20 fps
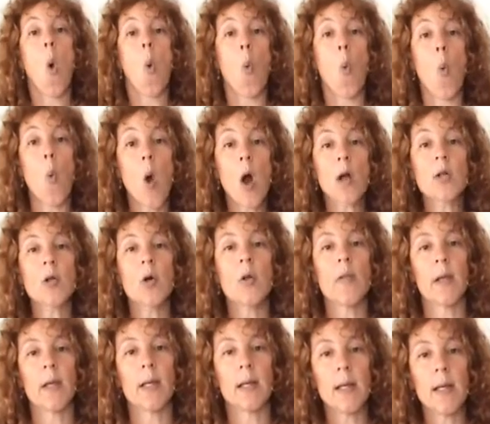what are
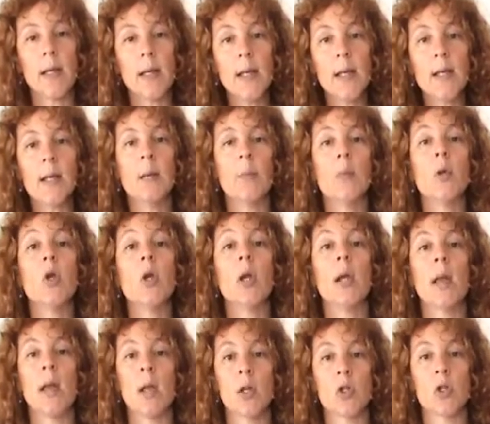the key
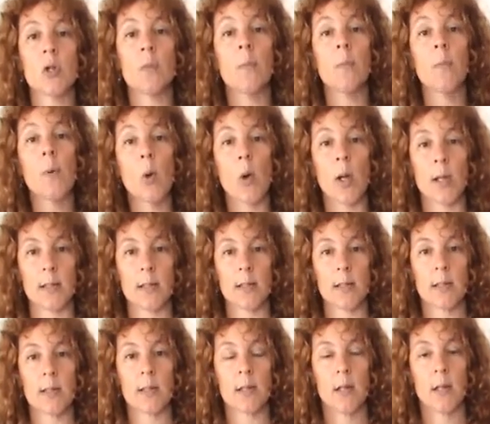communication
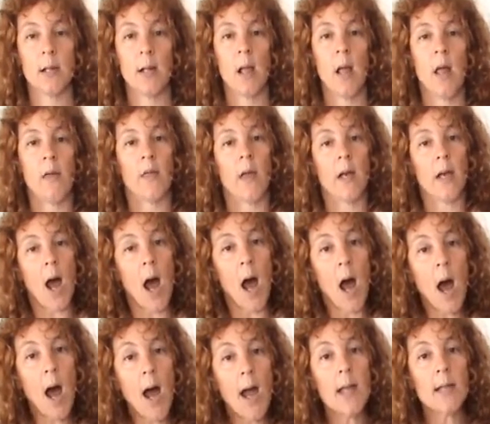points that
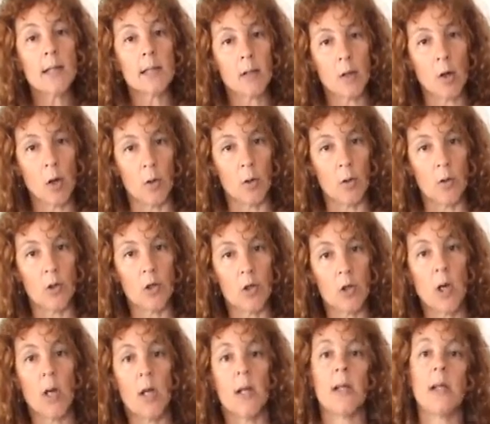I, as a
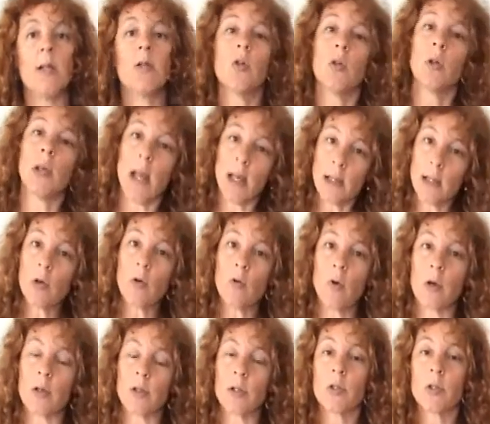coach, need to get
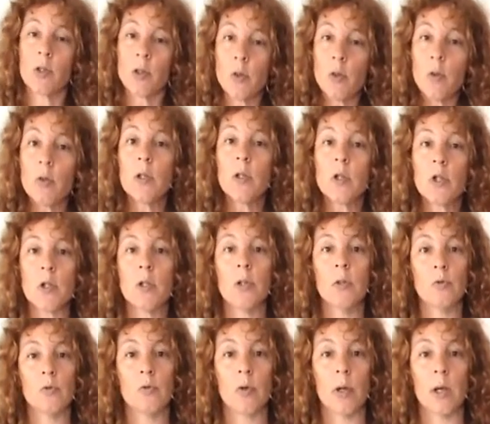across to the
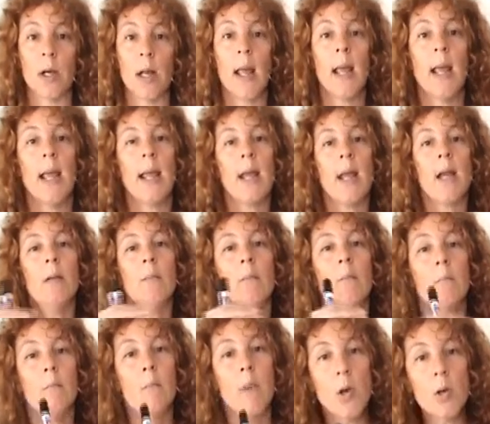children
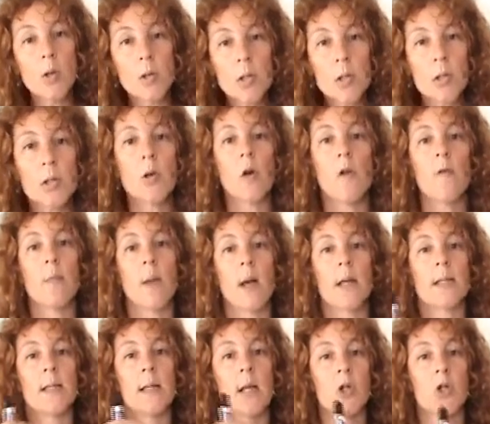in most of my
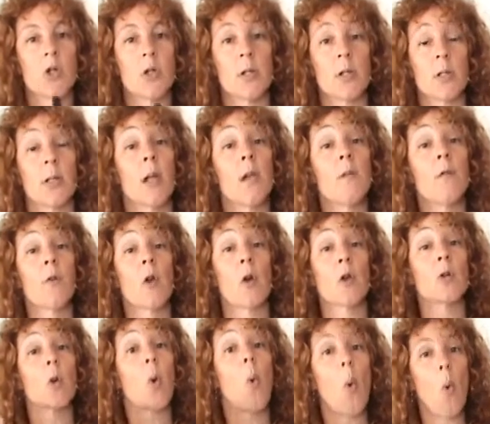sessions, if
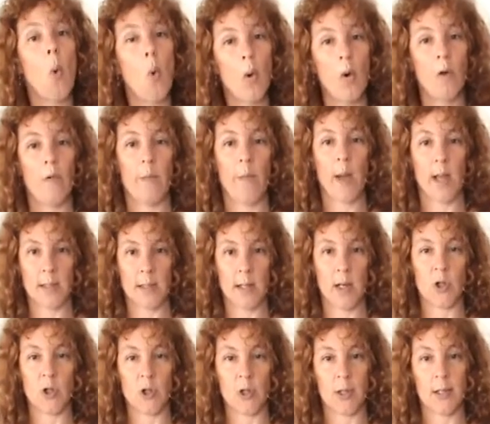not all of my
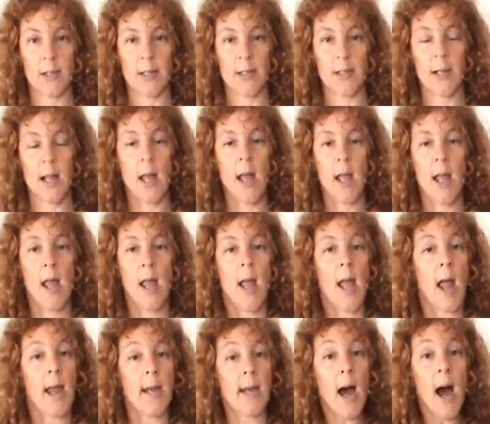sessions.
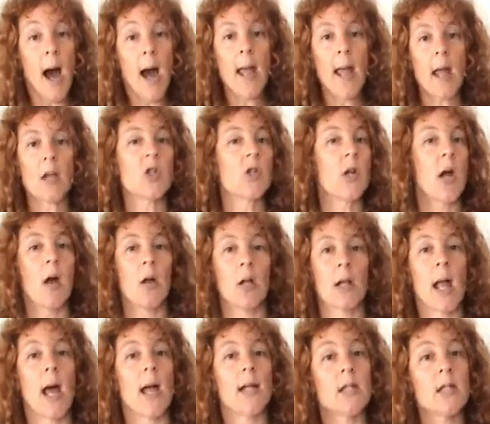And I actually
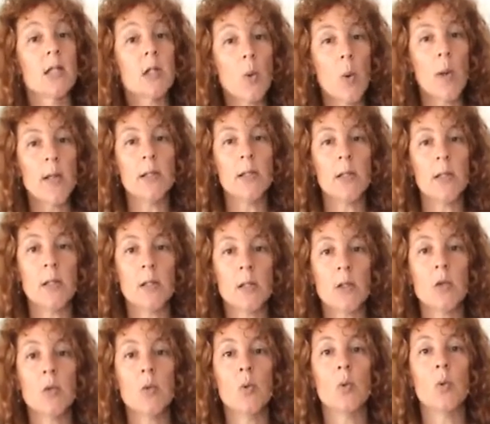outline
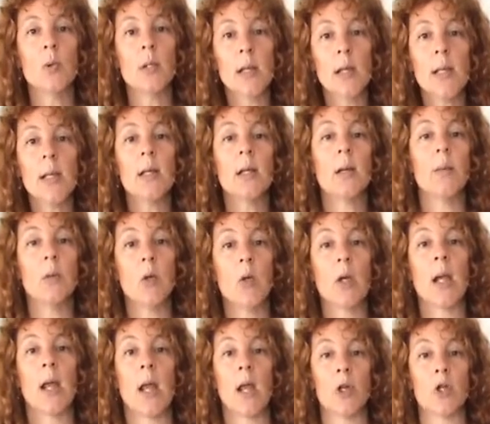22 key
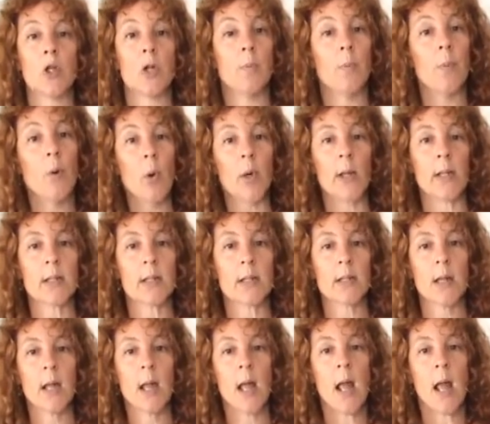communication
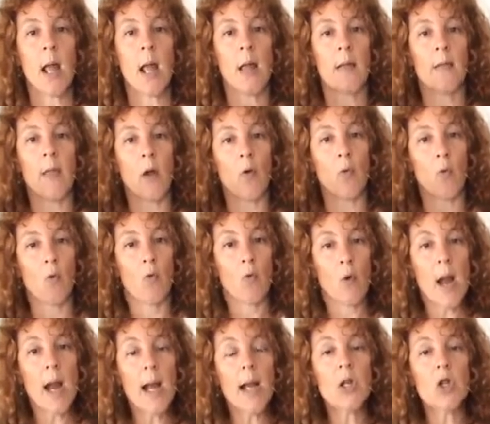points that
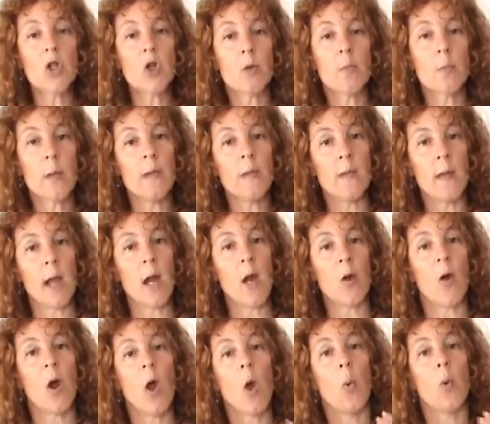really should be
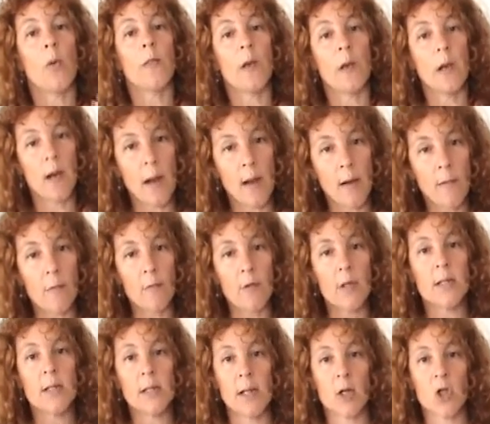there within every
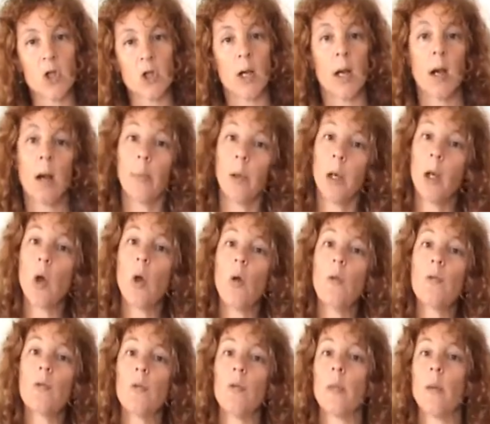session. And I'm going to go
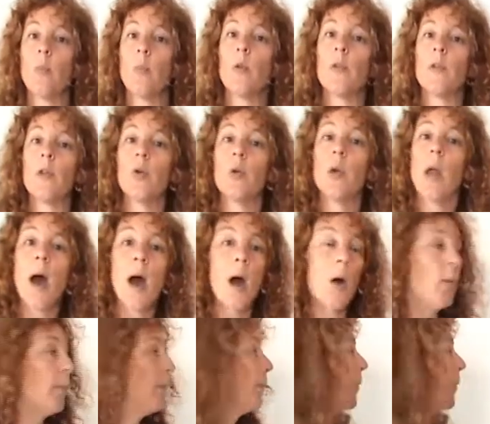through them with you now.